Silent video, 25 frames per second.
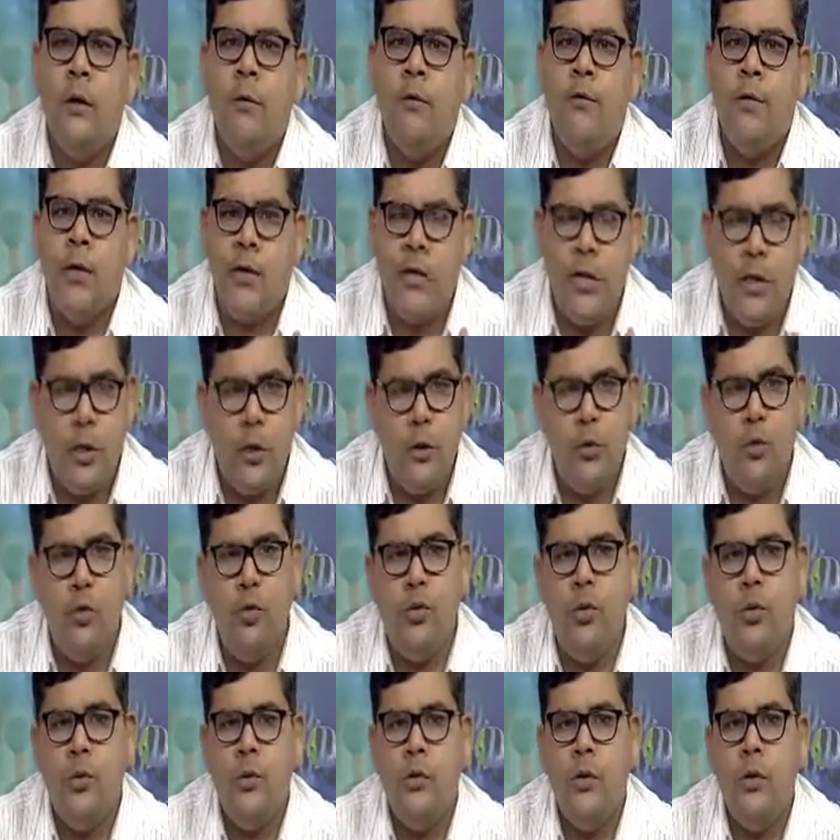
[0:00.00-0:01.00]
for the
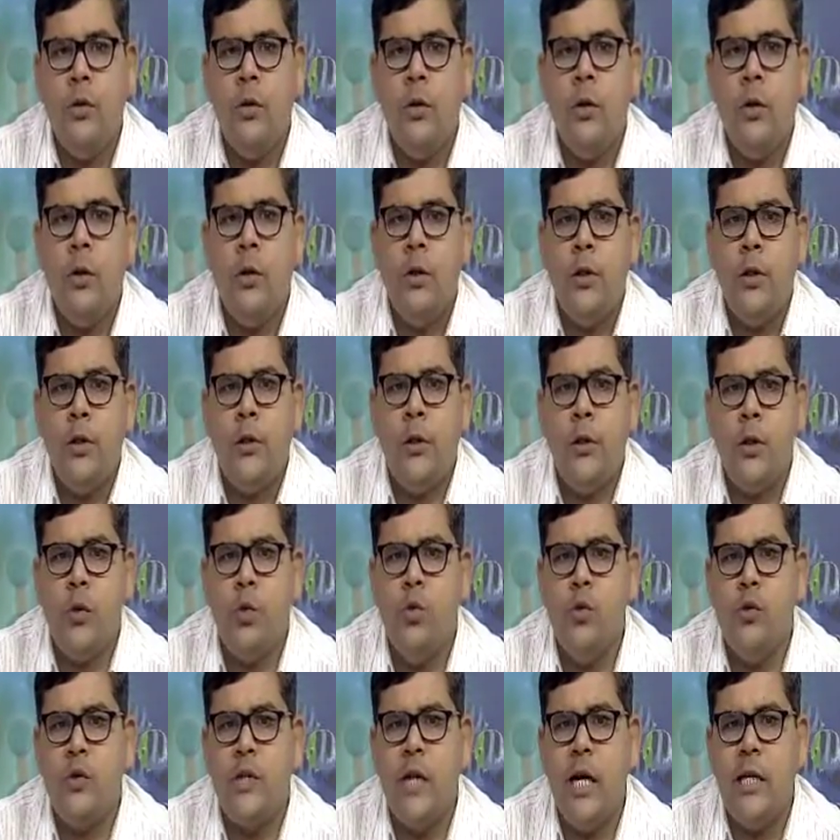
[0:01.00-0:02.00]
Hindus, the
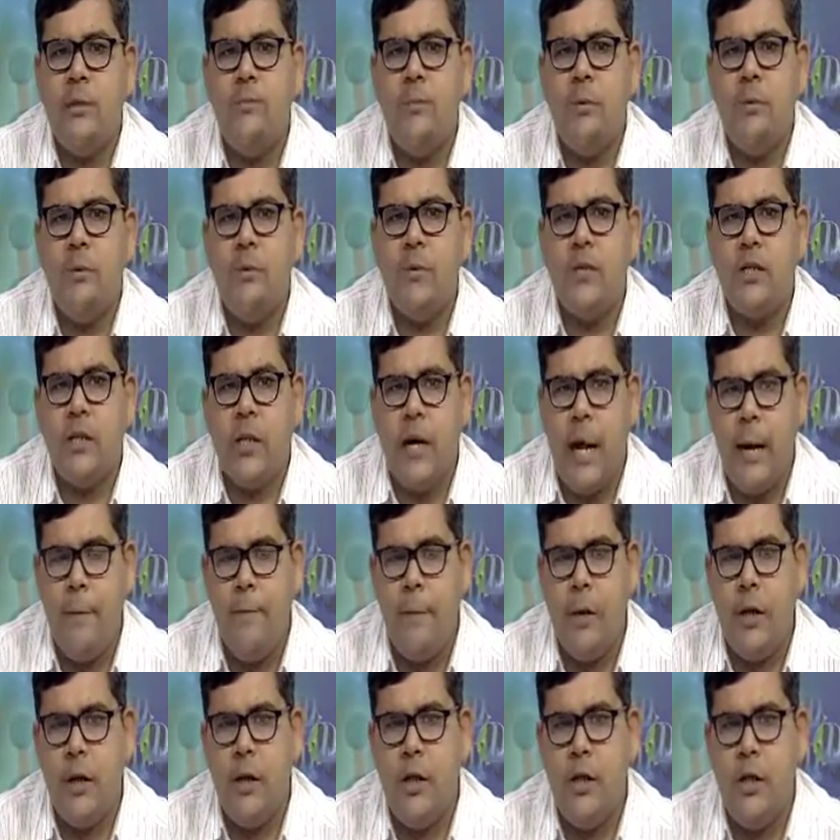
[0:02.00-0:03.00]
rules has been
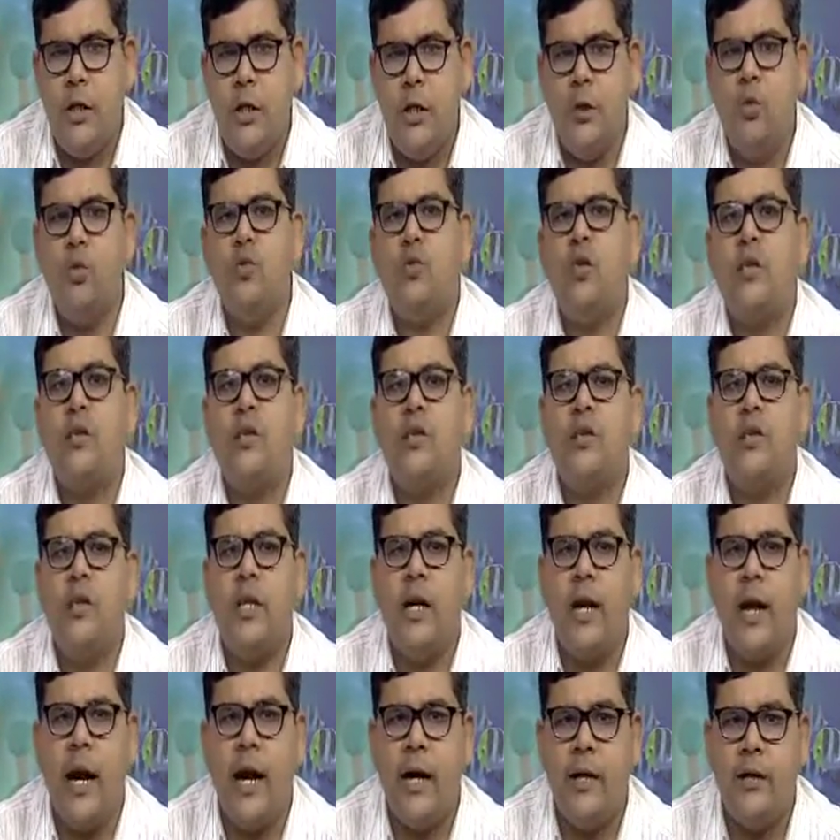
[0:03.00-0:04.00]
prescribed under the Hindu
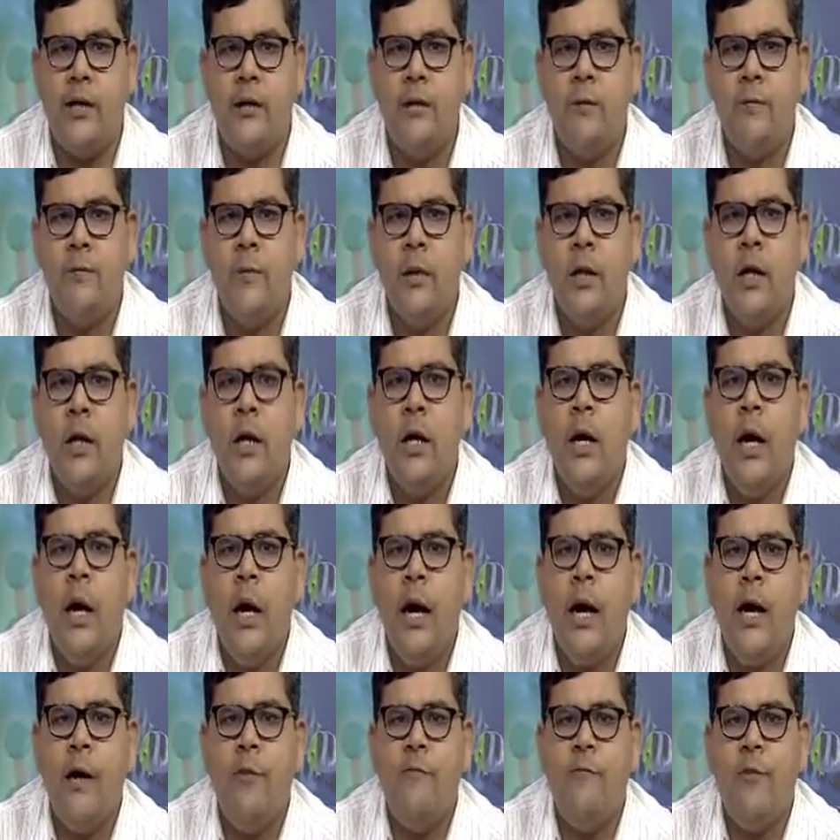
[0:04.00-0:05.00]
Succession Act,
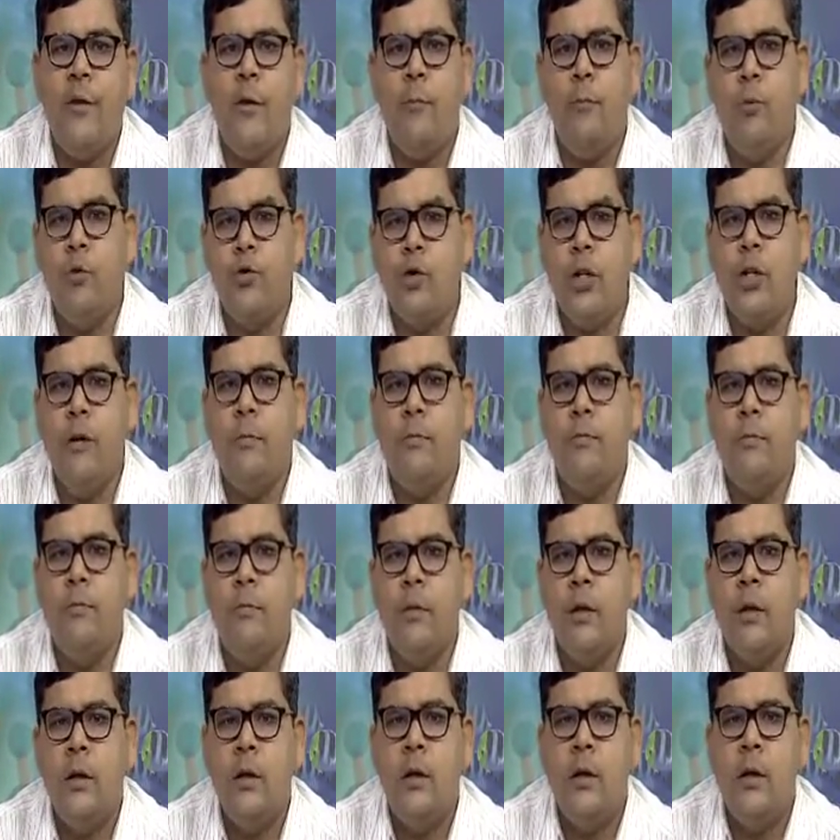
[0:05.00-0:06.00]
and for Muslim
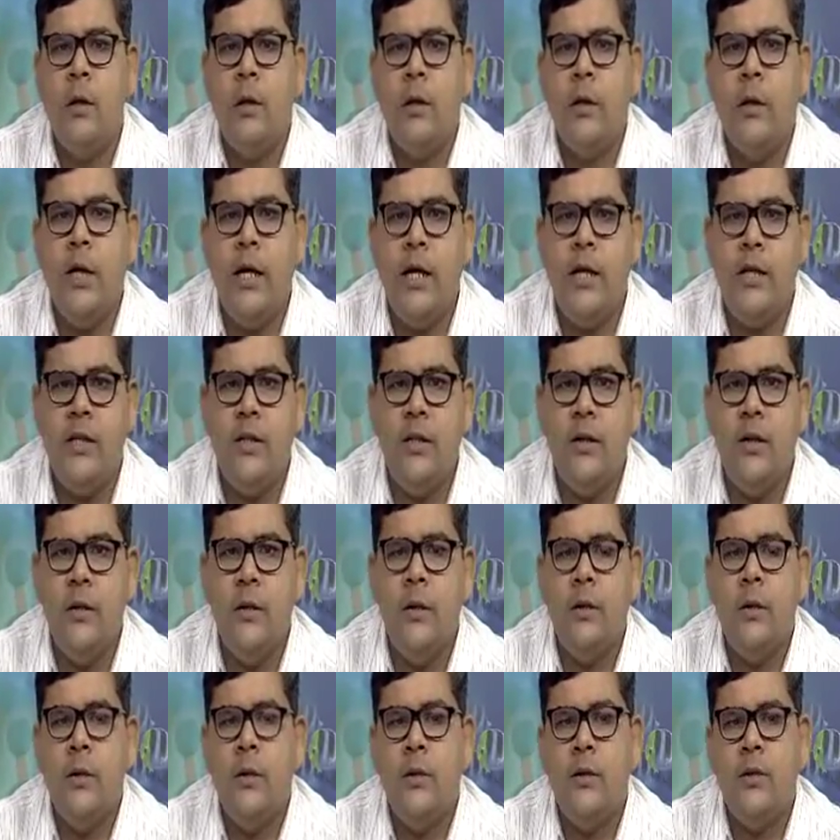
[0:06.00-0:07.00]
there is a
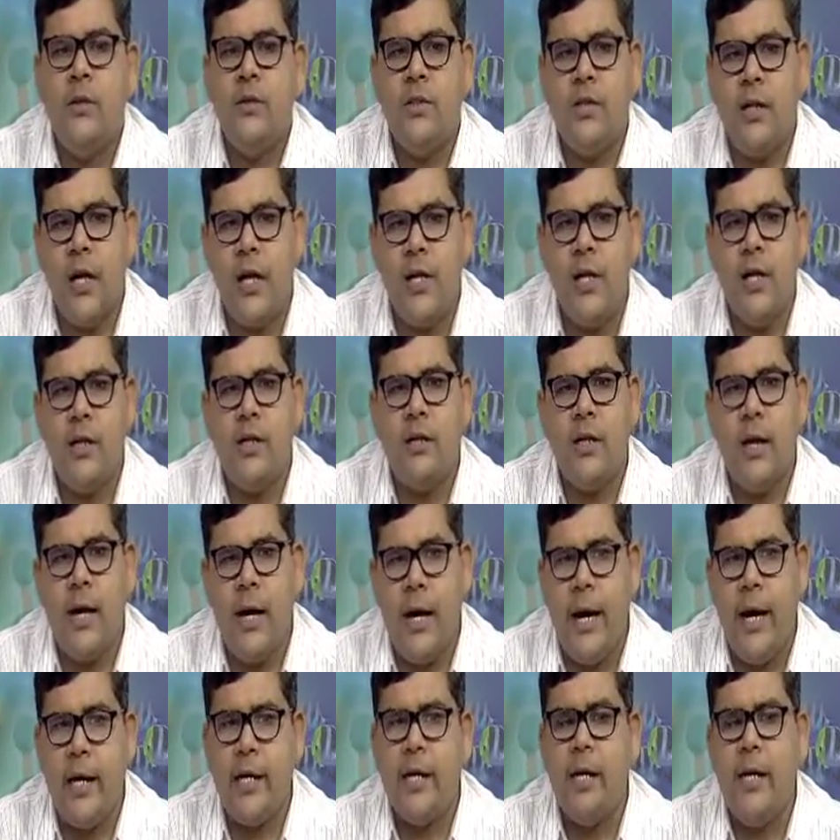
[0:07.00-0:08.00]
Shariat
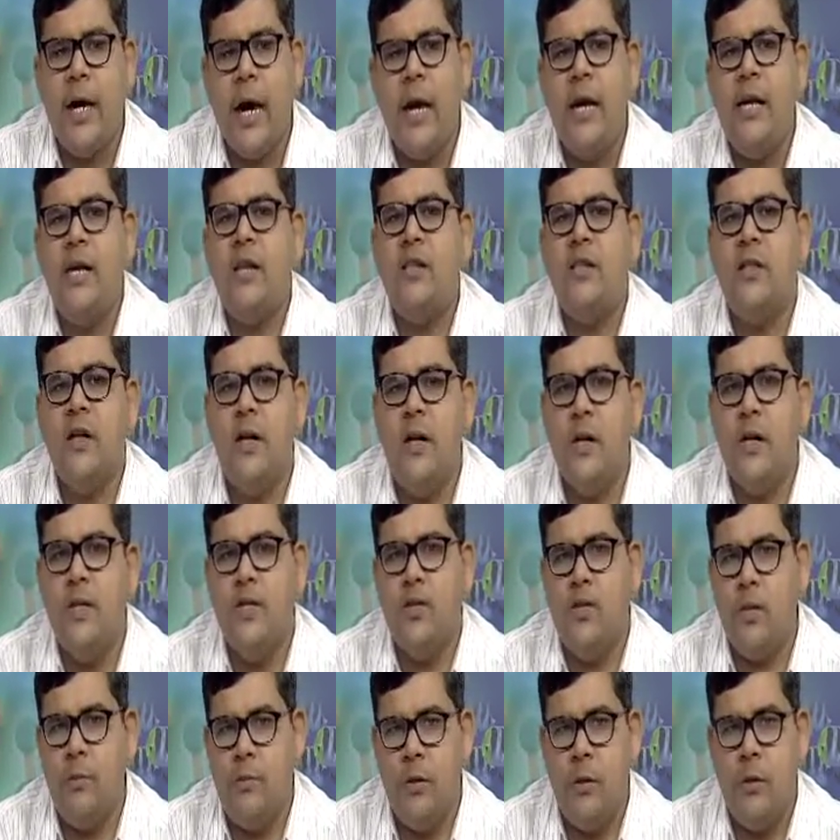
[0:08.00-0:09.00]
Act
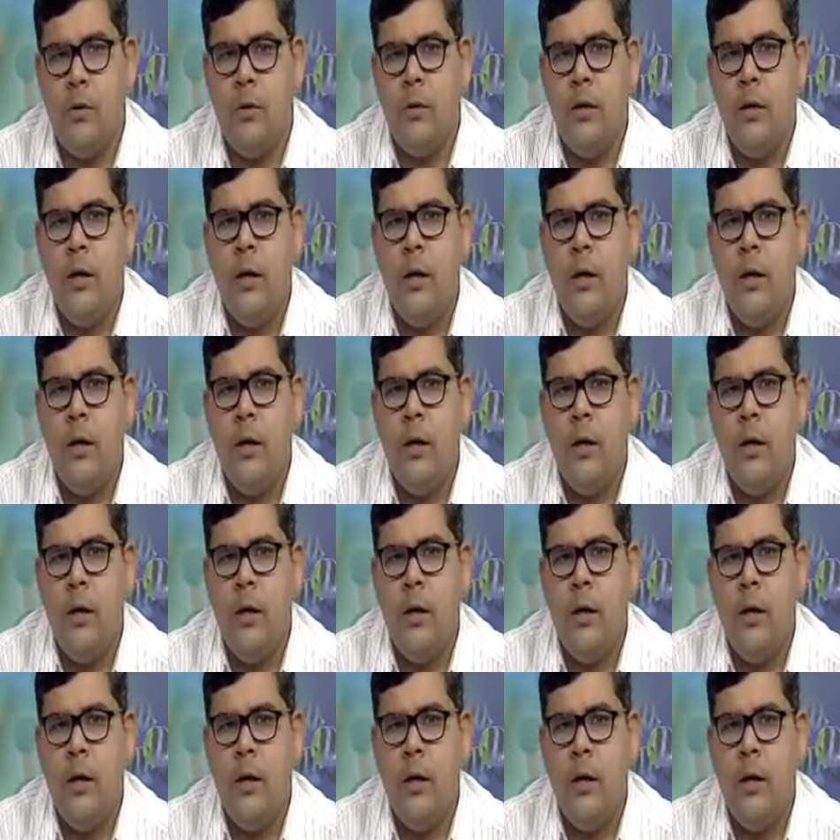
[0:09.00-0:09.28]
1937,